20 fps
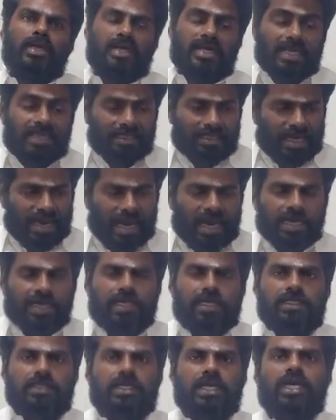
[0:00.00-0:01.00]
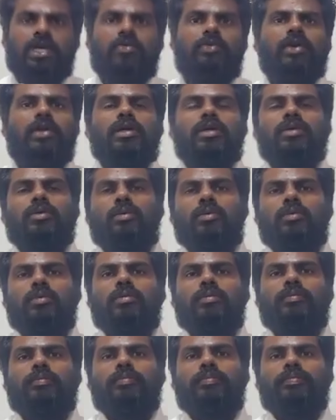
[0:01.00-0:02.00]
this act is equal to